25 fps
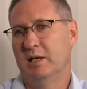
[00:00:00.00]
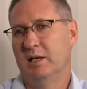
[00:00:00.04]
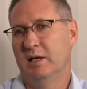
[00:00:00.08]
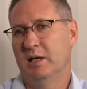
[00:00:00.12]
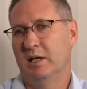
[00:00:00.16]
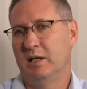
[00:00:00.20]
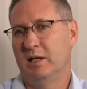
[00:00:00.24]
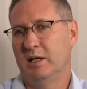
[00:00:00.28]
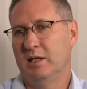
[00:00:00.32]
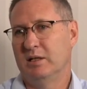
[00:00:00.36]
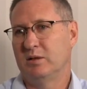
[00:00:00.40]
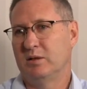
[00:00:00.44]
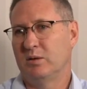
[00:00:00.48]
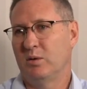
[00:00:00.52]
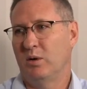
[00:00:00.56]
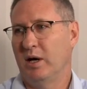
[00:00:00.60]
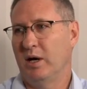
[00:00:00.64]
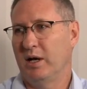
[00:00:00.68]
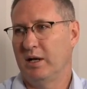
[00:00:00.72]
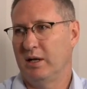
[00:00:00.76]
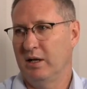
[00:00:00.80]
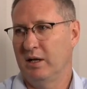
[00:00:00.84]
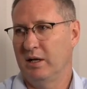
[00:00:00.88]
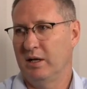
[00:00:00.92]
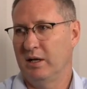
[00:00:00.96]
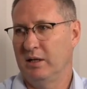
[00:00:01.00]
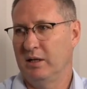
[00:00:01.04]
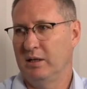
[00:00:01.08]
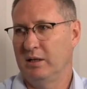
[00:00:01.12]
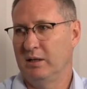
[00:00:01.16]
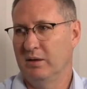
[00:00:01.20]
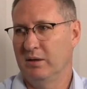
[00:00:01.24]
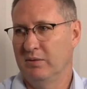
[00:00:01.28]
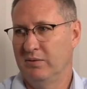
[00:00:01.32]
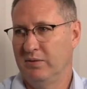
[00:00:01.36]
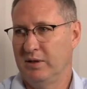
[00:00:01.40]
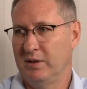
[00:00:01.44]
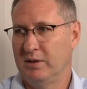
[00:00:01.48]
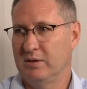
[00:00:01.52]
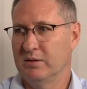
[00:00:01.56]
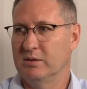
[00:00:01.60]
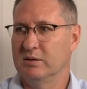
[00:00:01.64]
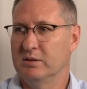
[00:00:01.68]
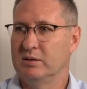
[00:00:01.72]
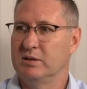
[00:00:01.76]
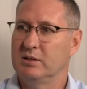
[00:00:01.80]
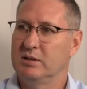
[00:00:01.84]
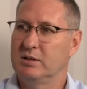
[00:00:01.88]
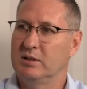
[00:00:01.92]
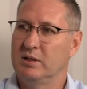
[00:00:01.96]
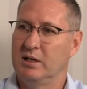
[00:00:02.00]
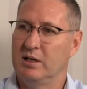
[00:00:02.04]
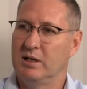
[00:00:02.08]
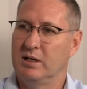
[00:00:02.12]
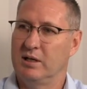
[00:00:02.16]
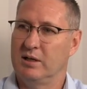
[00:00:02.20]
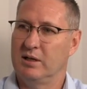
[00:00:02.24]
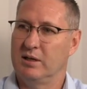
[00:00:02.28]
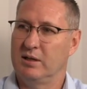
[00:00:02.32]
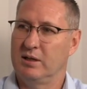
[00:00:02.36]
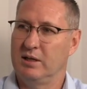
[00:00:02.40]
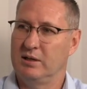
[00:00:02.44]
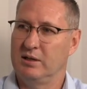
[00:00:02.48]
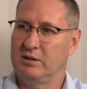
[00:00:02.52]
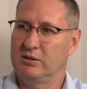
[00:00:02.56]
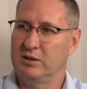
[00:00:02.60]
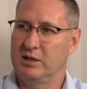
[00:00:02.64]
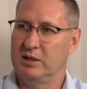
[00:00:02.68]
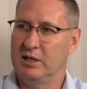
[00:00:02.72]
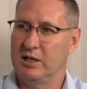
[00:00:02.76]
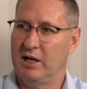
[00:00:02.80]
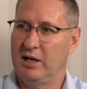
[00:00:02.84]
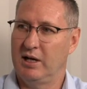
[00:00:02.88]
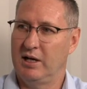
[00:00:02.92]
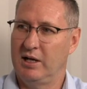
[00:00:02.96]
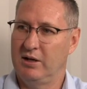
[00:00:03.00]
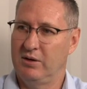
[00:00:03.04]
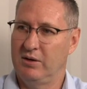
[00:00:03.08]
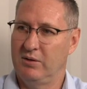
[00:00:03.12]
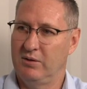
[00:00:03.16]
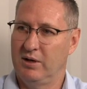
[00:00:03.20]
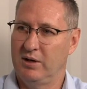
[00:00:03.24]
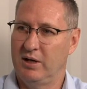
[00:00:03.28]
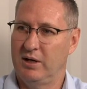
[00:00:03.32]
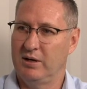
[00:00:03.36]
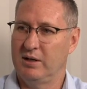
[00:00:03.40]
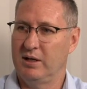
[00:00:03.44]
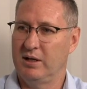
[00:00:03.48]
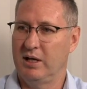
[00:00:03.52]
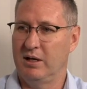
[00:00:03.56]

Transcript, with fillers: it is quite a difficult uh, thing to get our head around.